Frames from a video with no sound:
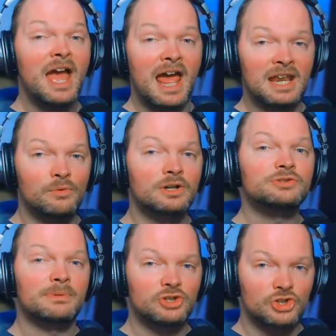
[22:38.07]
Anyone who's
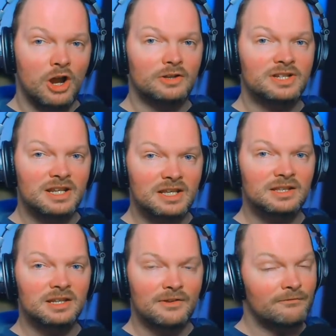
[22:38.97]
been shot, did it,
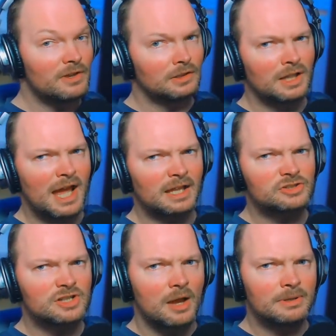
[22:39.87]
did it feel like
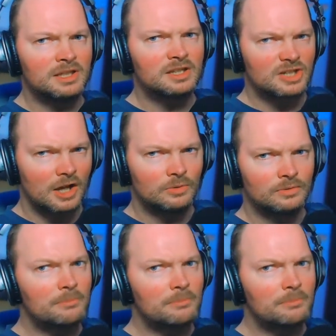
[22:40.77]
stubbing your toe?